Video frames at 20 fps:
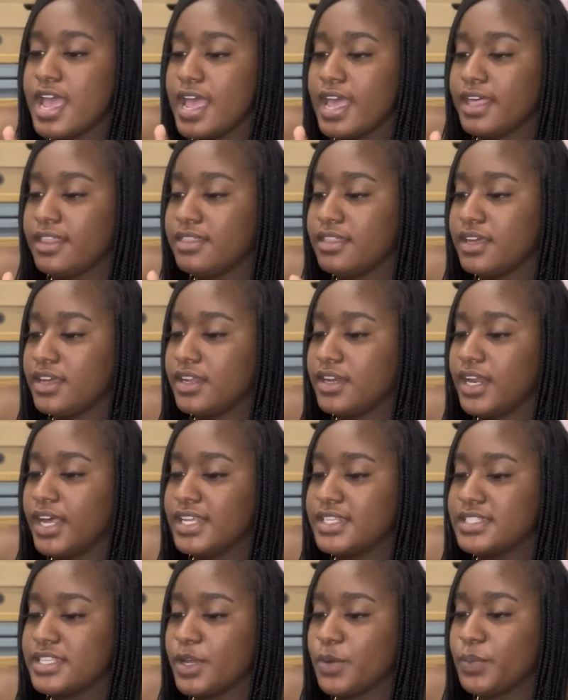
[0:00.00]
And then I
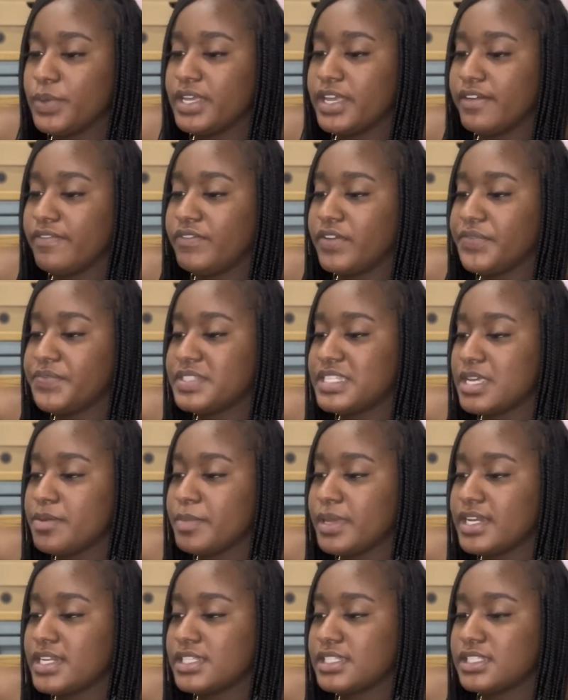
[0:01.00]
said we get 15
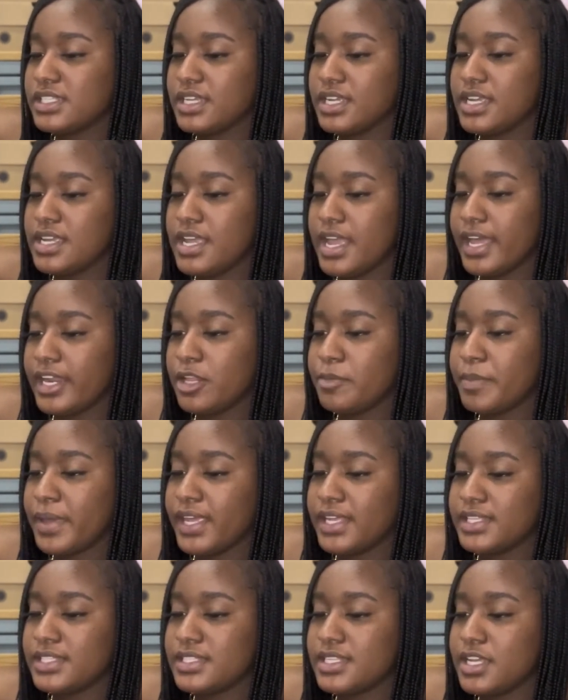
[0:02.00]
minutes to eat, and it
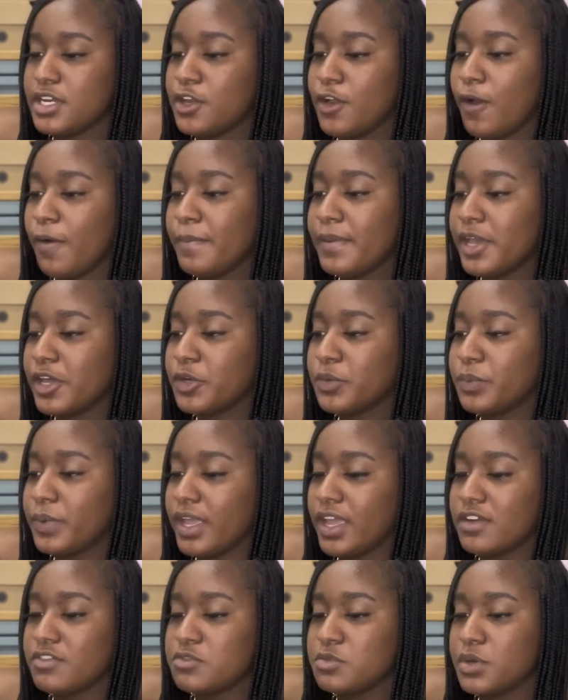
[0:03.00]
makes it no better when
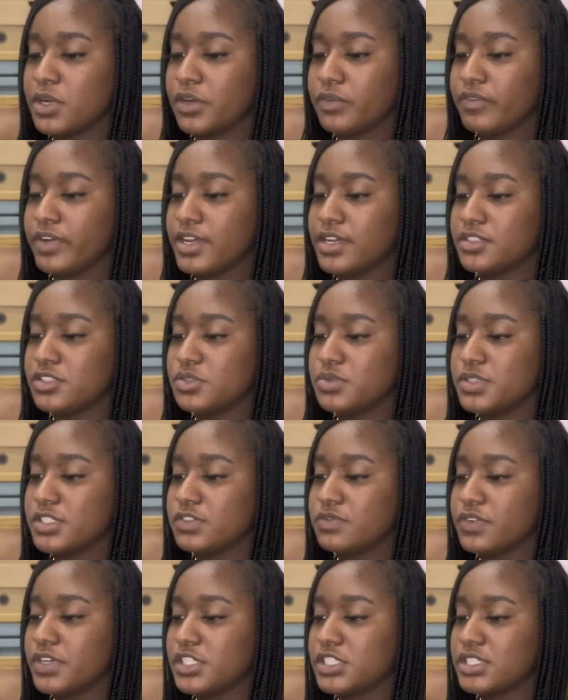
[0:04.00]
everyone around you
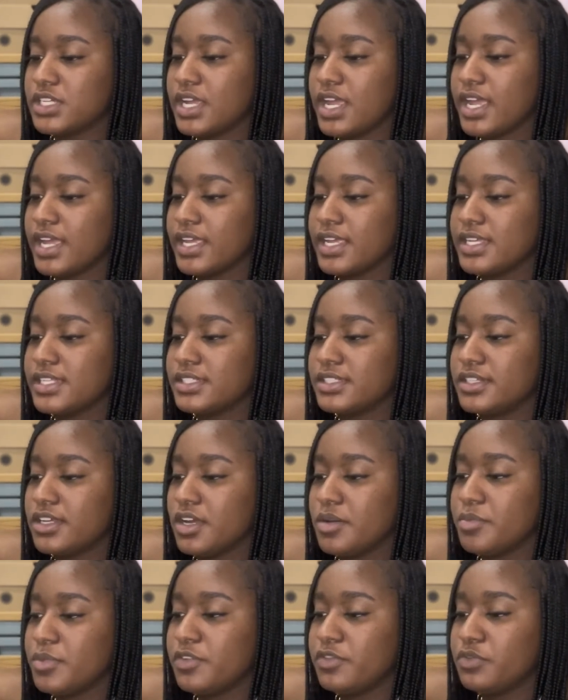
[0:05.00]
is rushing and gets
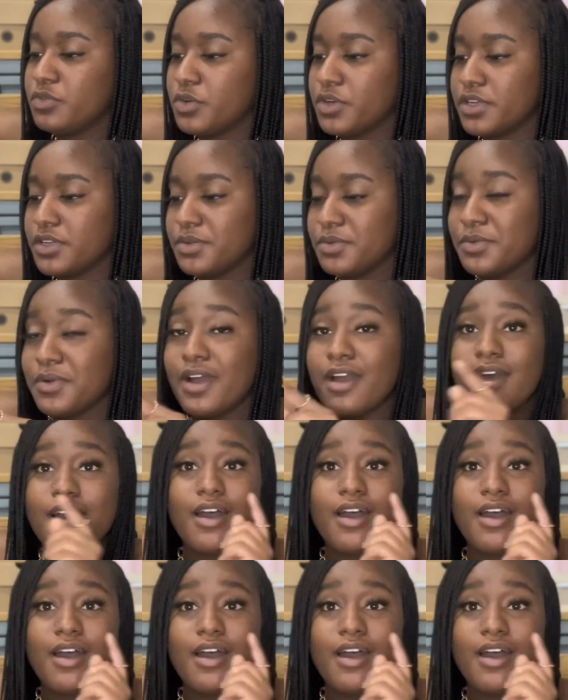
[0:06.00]
done before you.